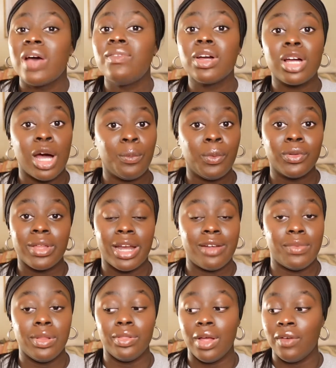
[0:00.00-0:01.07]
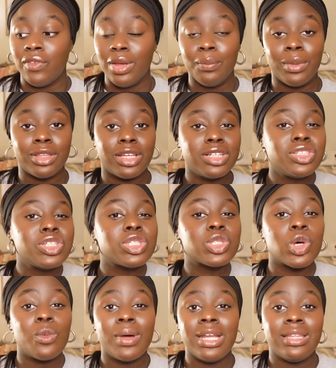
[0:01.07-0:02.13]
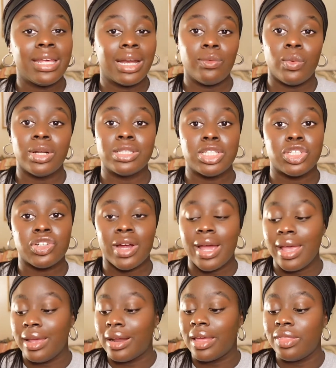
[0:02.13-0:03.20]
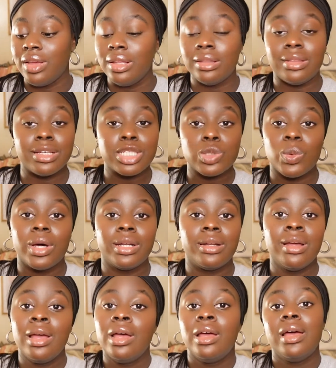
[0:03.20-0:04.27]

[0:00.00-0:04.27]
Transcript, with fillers: have a couple that I've been loving but there's just so many that I wanted to try and I think this one